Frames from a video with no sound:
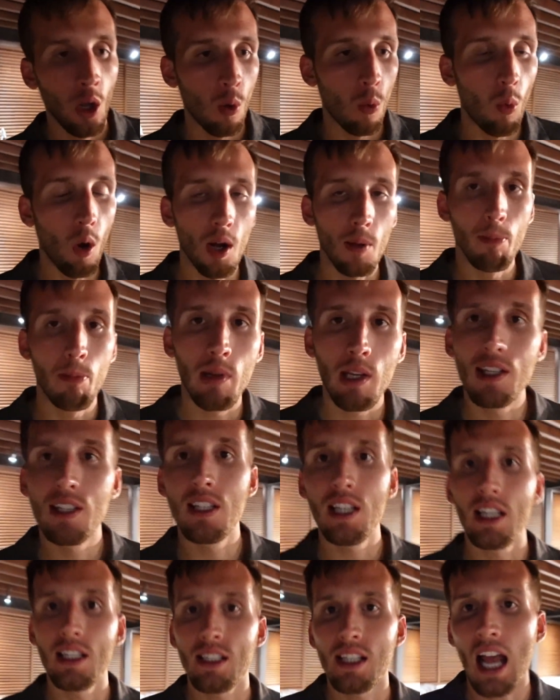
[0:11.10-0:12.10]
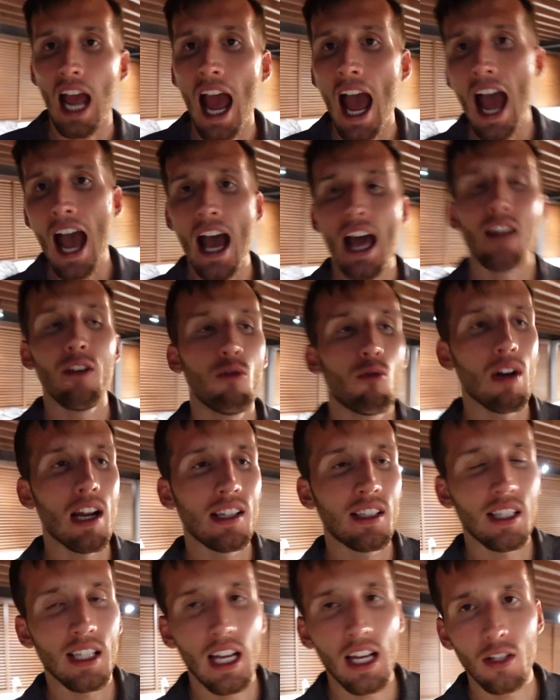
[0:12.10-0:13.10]
why business and
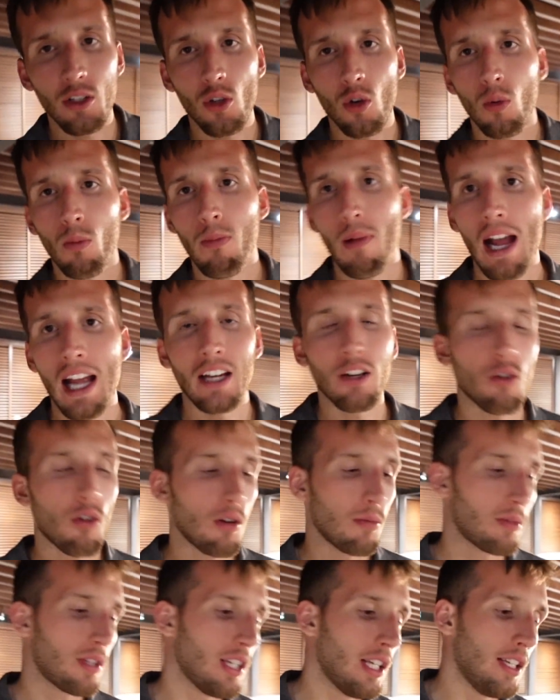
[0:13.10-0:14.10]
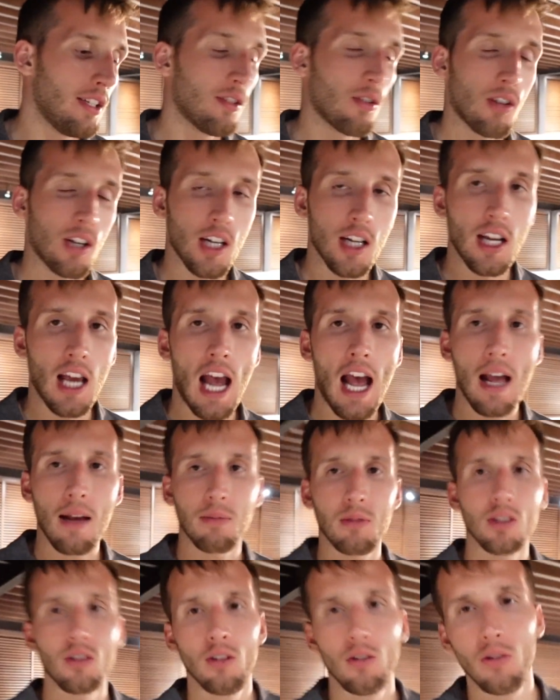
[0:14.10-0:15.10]
residential bankruptcies are going to
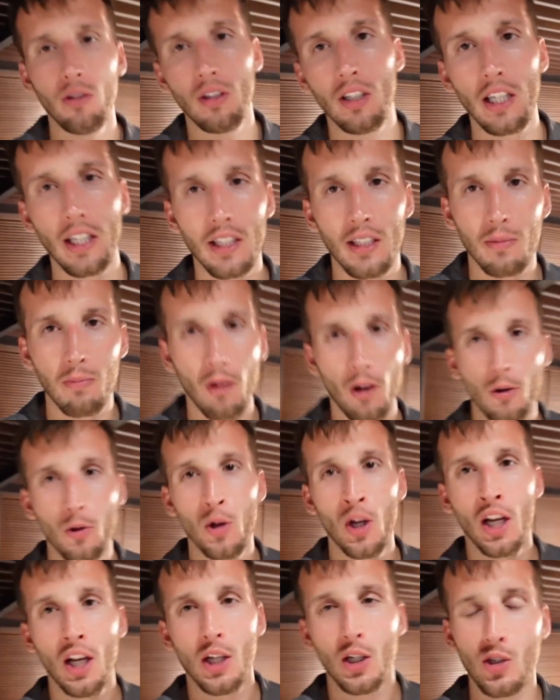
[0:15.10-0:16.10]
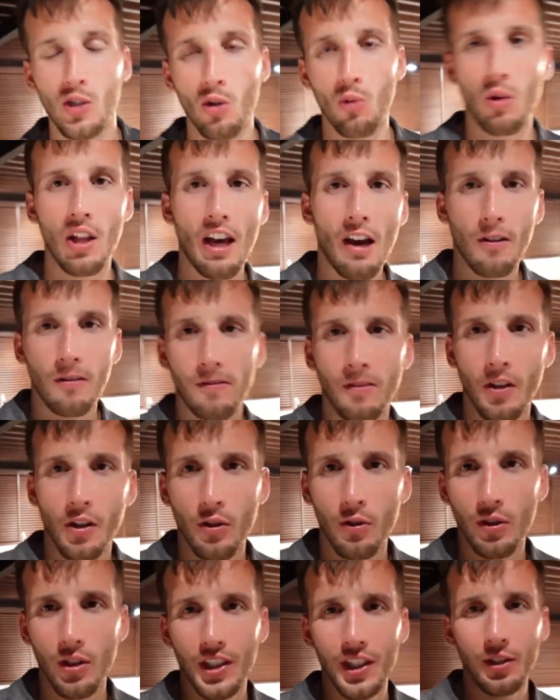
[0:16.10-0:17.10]
absolutely explode. So without
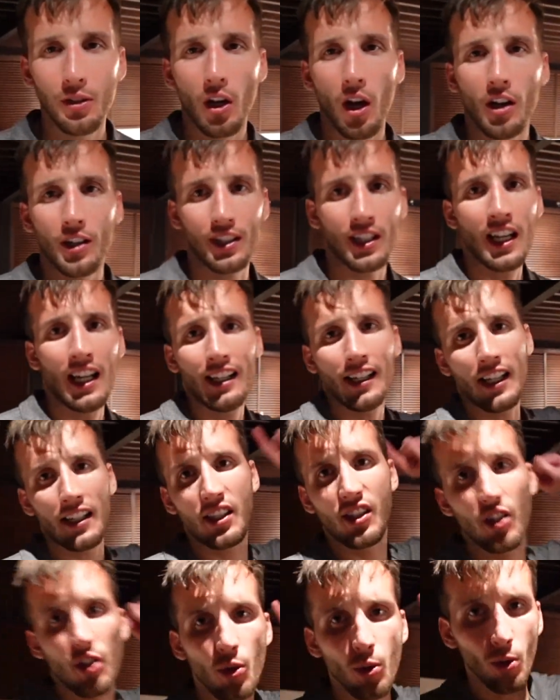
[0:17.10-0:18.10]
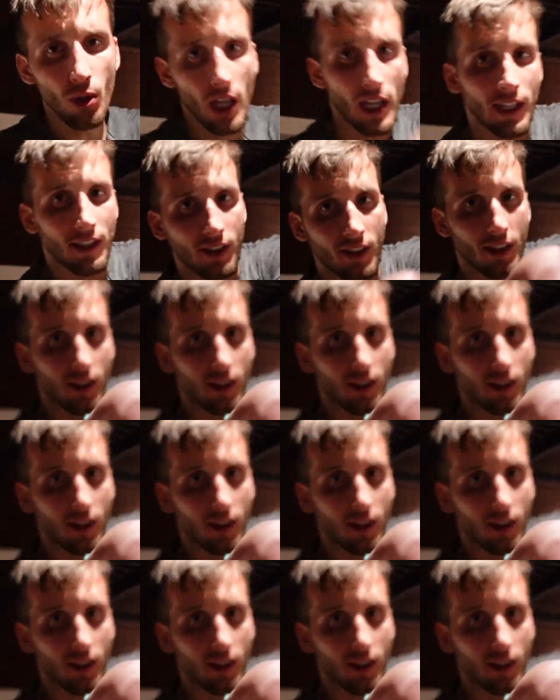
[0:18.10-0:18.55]
further ado guys, let's do this.